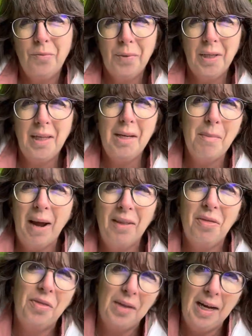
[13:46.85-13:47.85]
really my
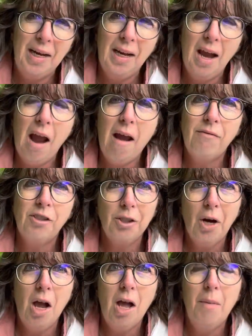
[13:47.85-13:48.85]
thing after
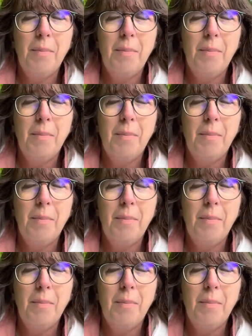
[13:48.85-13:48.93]
all,